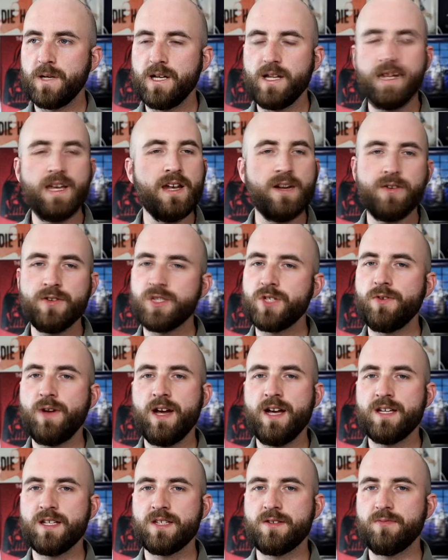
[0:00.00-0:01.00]
but it also
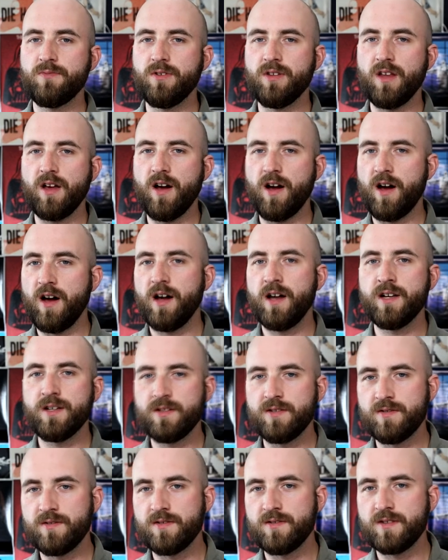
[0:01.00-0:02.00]
has some really
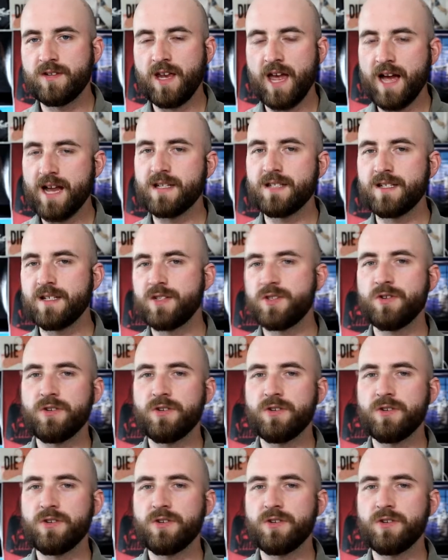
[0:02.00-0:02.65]
odd casting